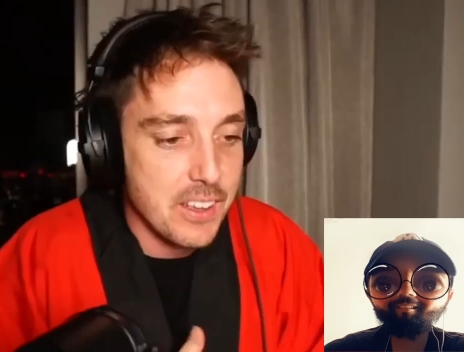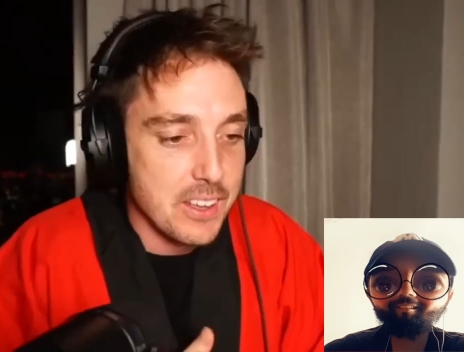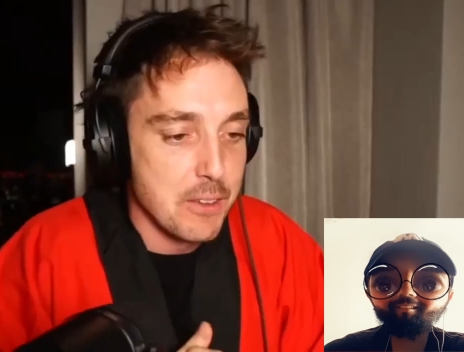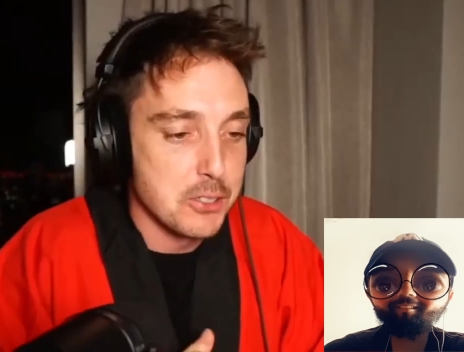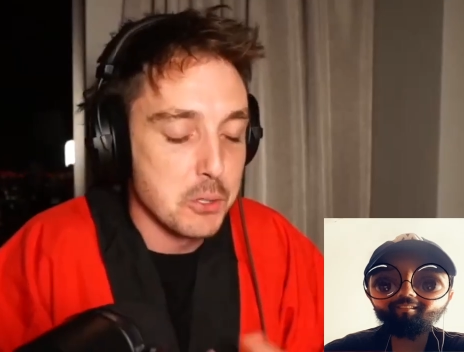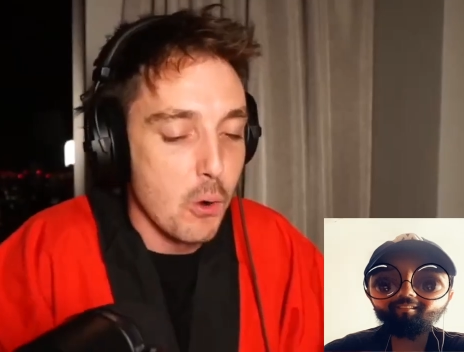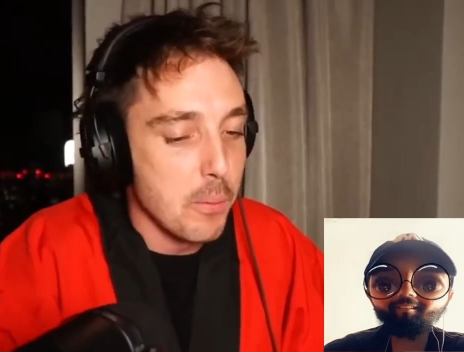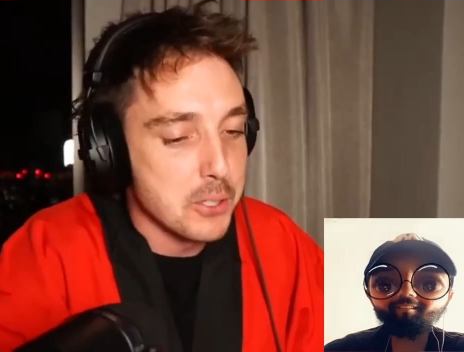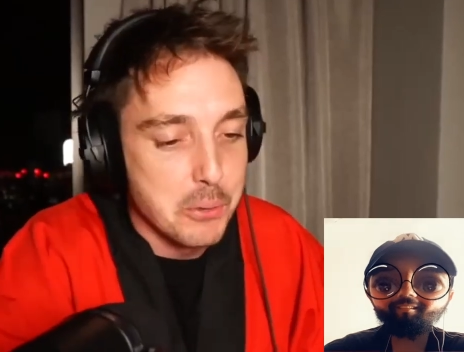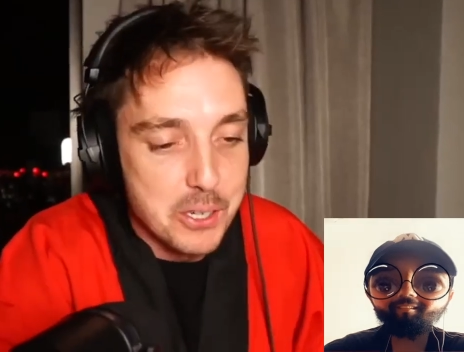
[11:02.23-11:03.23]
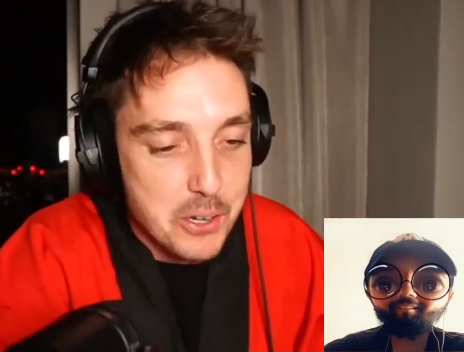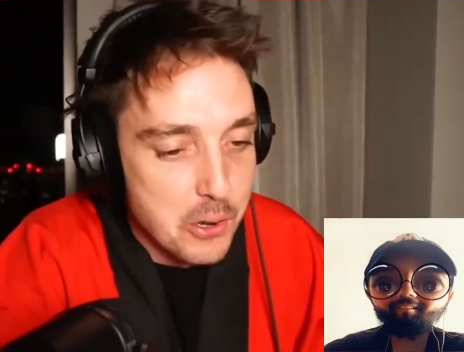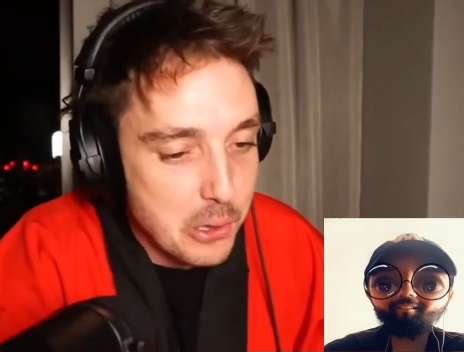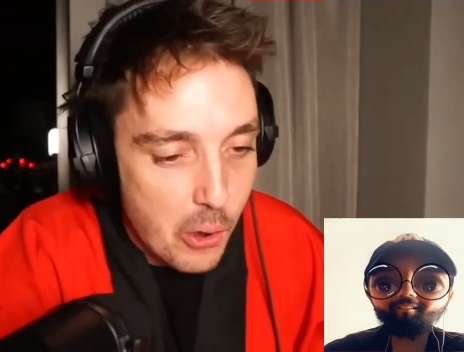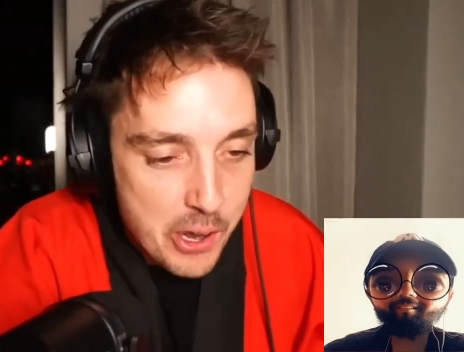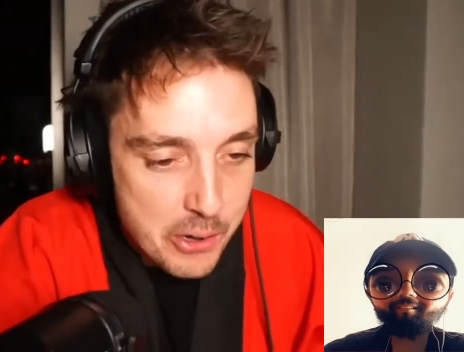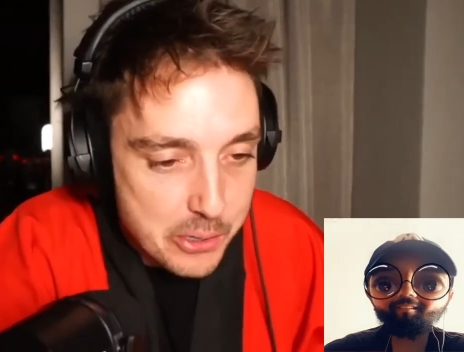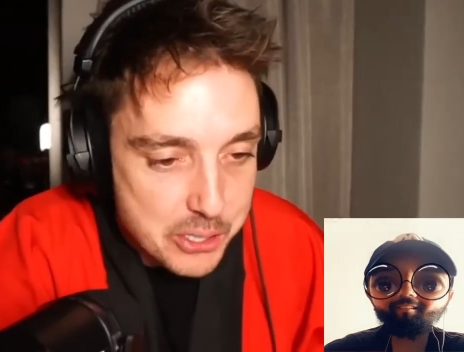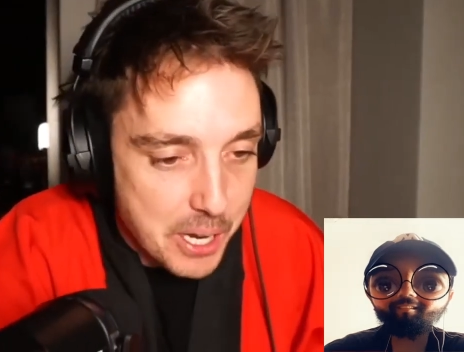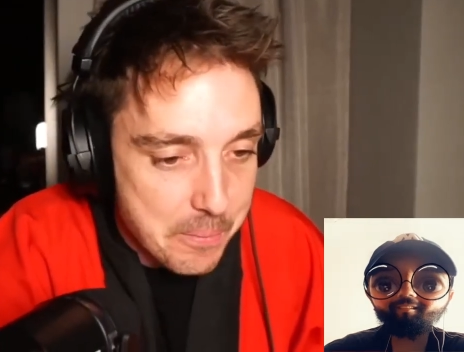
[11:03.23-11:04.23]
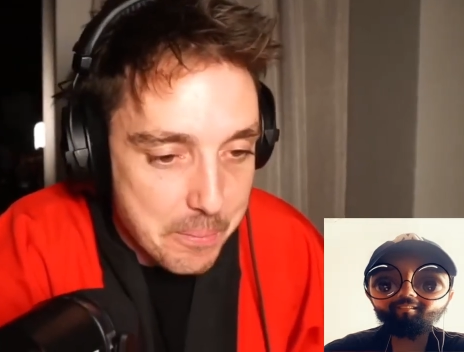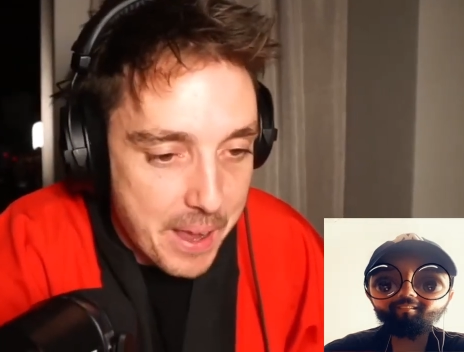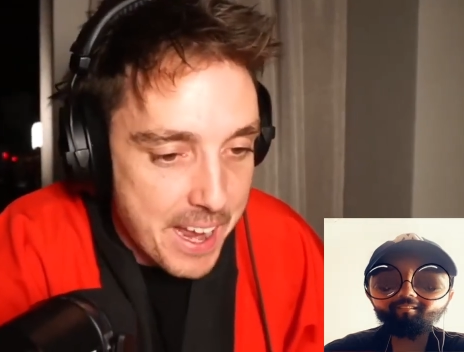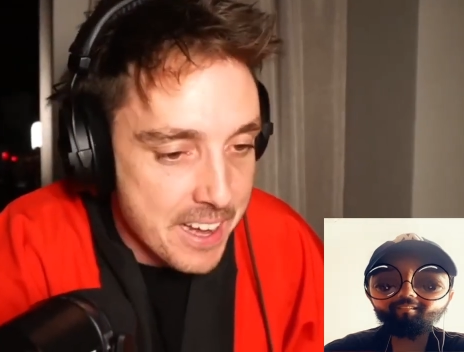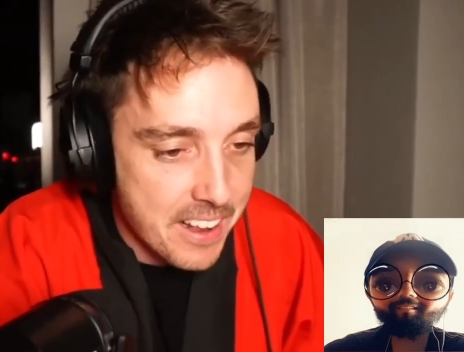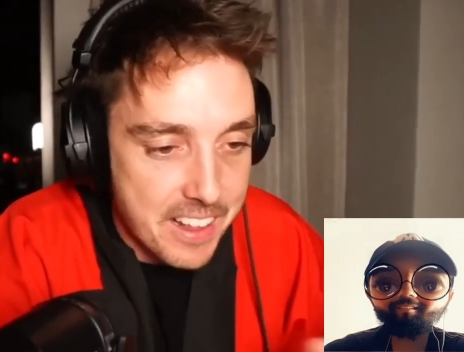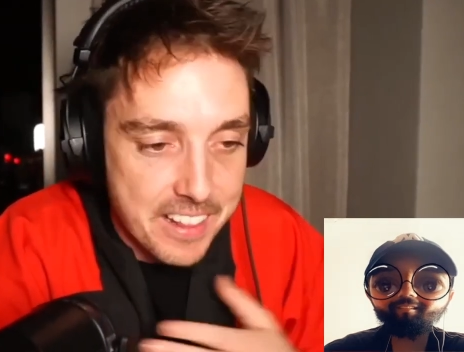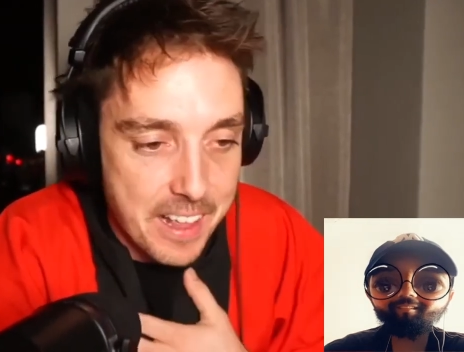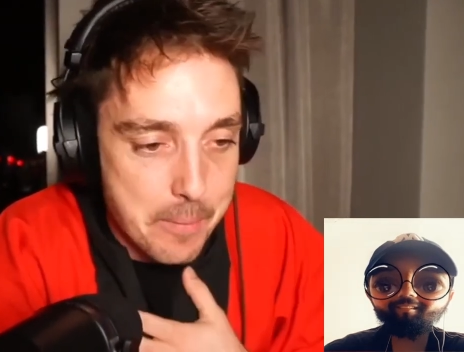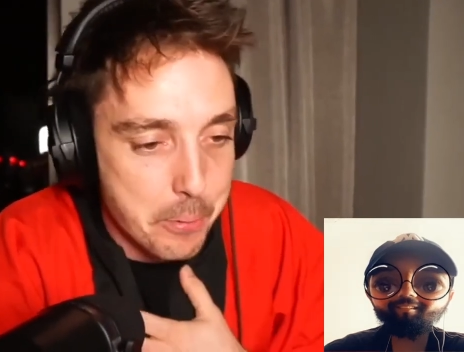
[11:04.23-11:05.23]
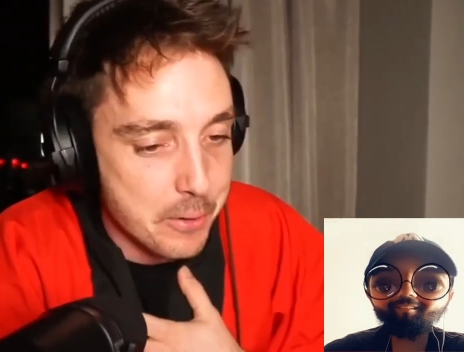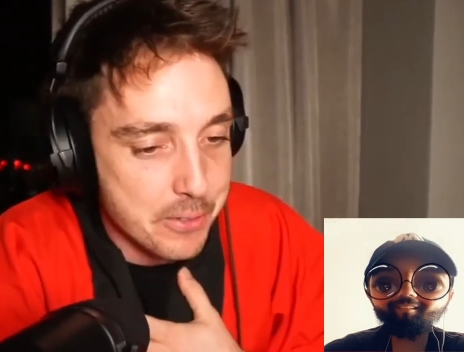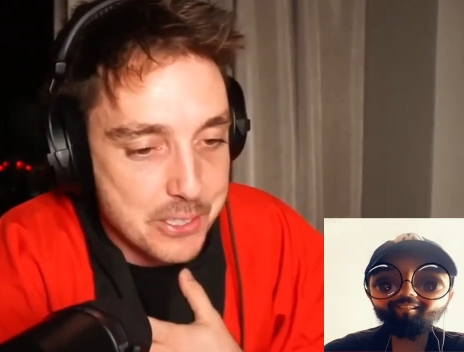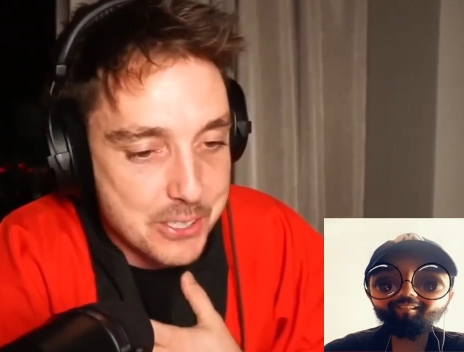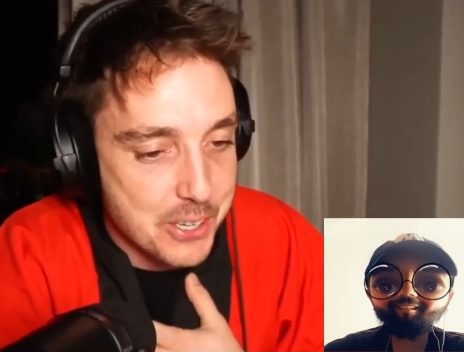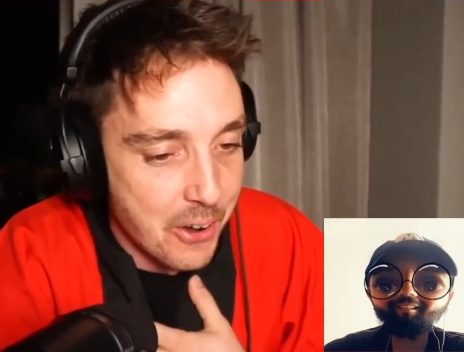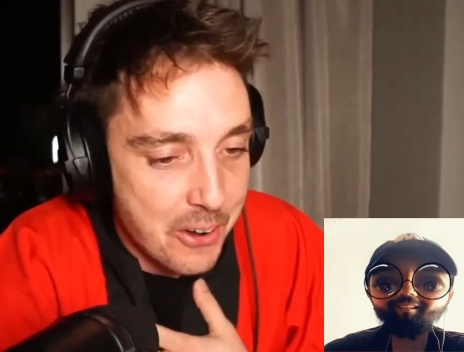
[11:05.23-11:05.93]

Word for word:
Speaker 1: You've swapped to a new lawyer or something, man. That privilege is gone.